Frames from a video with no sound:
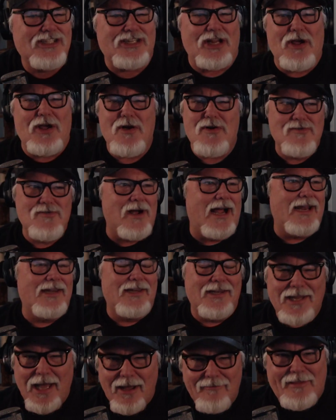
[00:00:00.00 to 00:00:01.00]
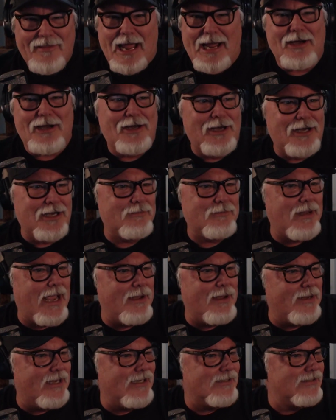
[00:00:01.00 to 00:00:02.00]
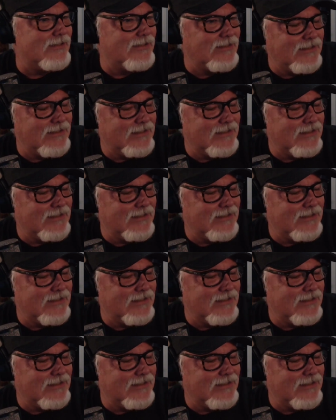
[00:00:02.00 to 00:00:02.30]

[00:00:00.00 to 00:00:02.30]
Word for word: Oh, I love that hook, baby.